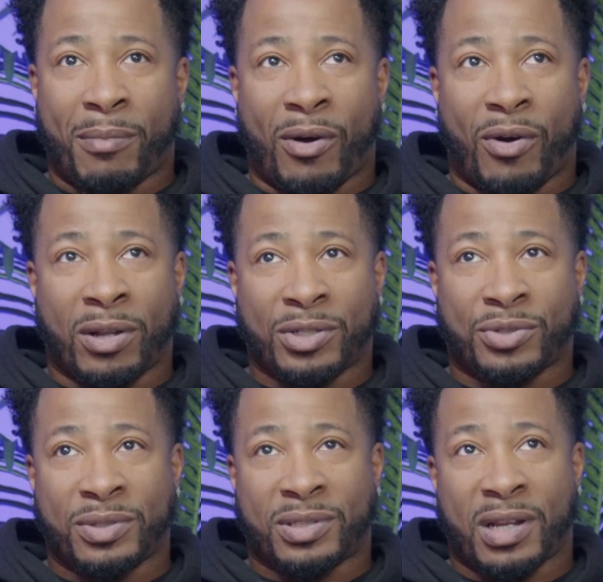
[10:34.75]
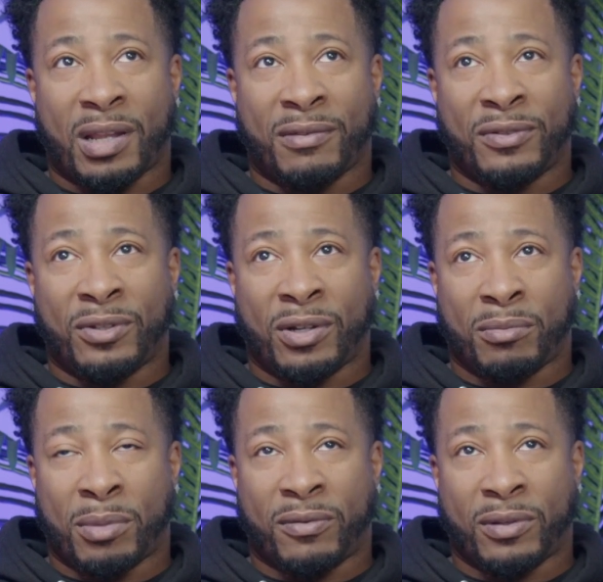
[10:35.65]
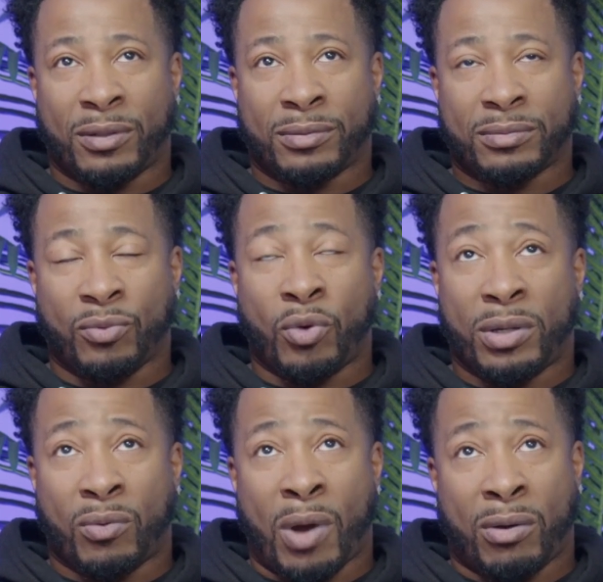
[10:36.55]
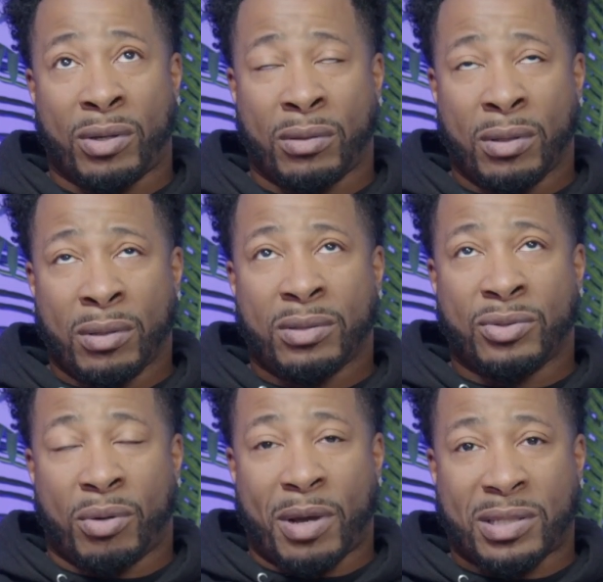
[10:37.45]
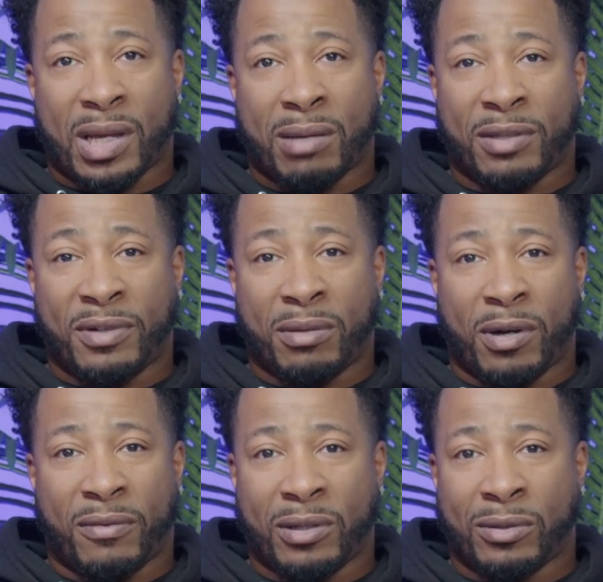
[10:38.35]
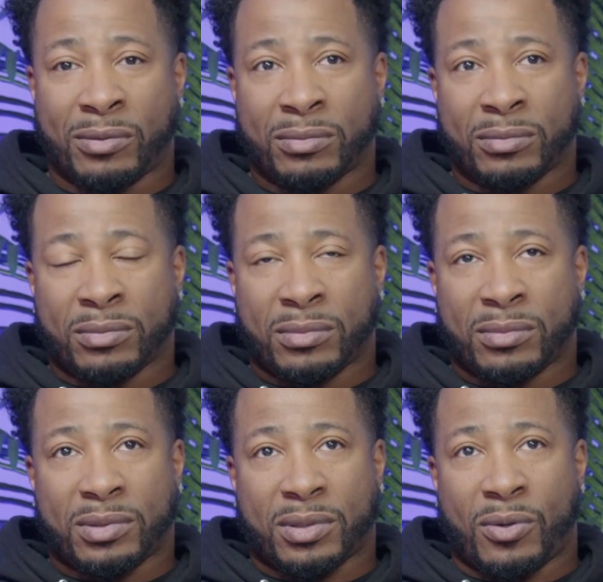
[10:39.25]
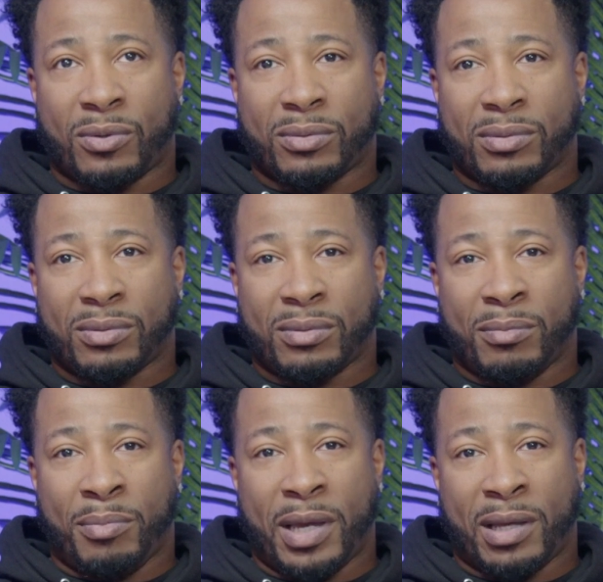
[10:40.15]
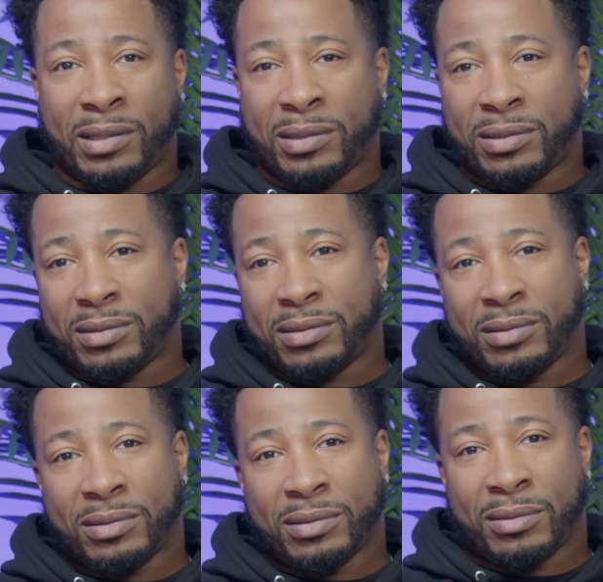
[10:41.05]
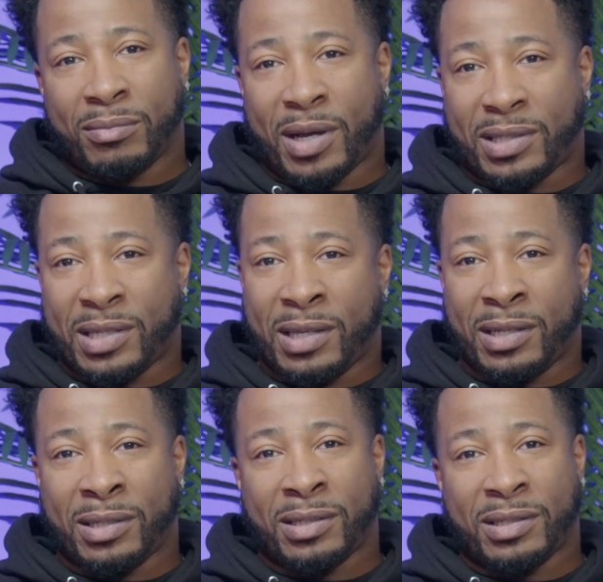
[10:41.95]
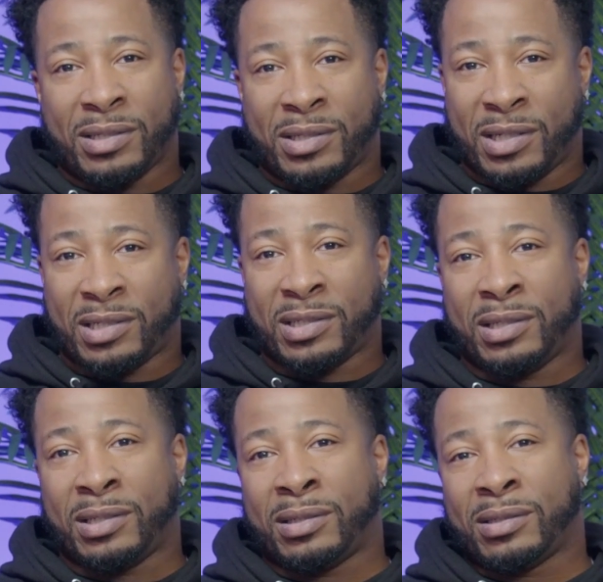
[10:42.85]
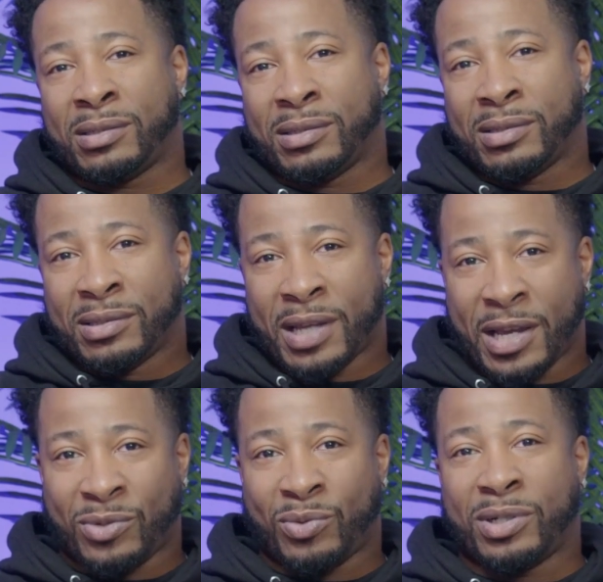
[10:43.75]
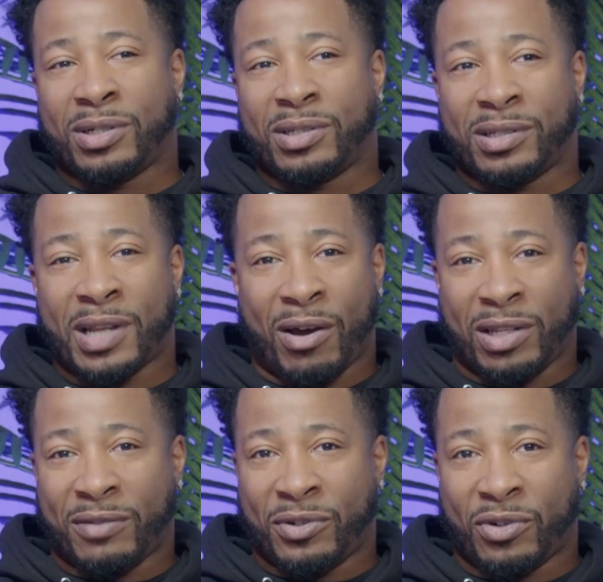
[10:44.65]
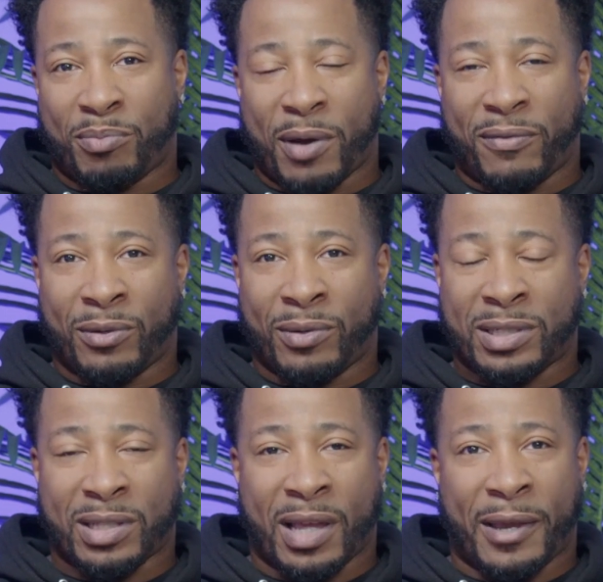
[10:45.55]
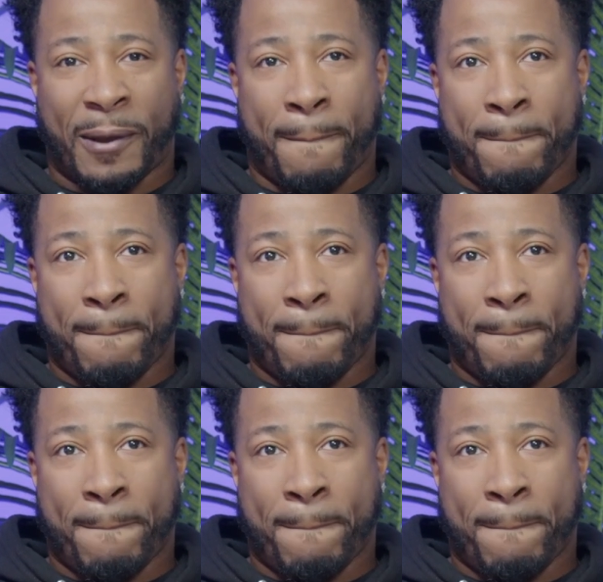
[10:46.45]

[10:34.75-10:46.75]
about all the streets that I lived on in Buffalo. Well, wow, during my time living in Buffalo. So, Bailey, Montana, Tennessee, Hazelwood, now I live in North Buffalo. And it's like